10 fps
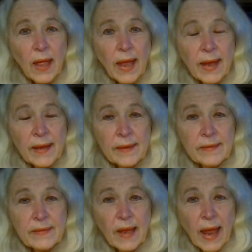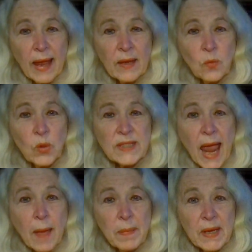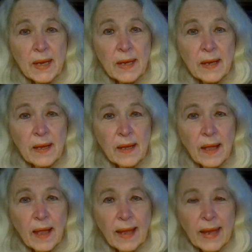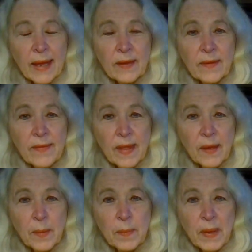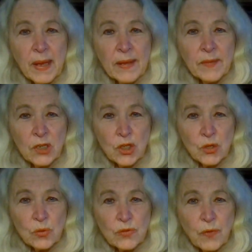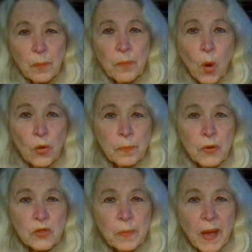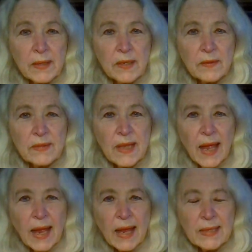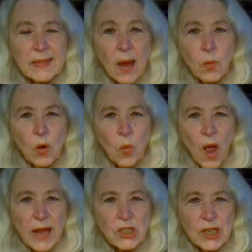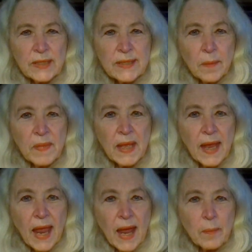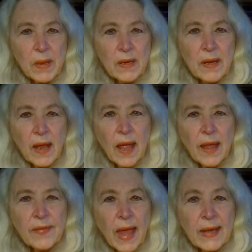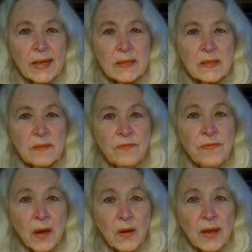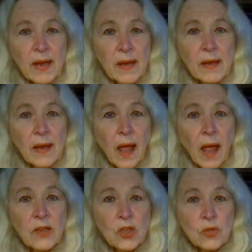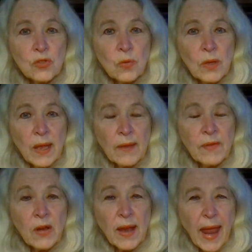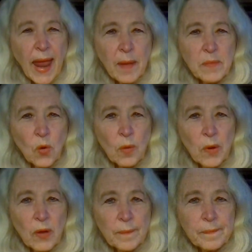and what's happening in the news from both perspectives is that we're watching something happen that is very unusual, very abnormal.